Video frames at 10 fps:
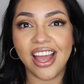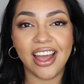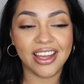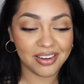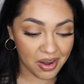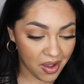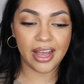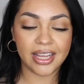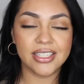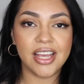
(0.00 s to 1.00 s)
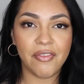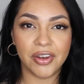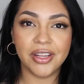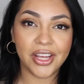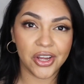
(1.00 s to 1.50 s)
and I can
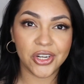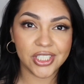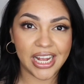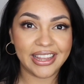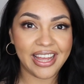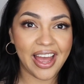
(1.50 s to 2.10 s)
definitely understand the